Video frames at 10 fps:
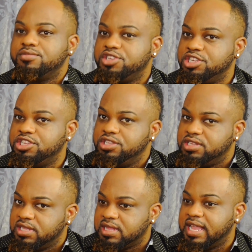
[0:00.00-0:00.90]
She
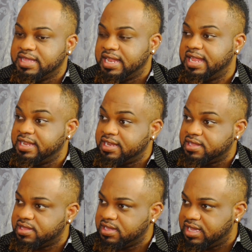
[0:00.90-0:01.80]
disliked that Ellen
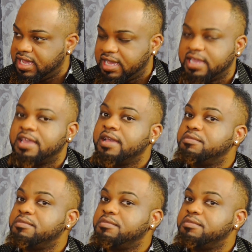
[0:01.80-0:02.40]
is gay,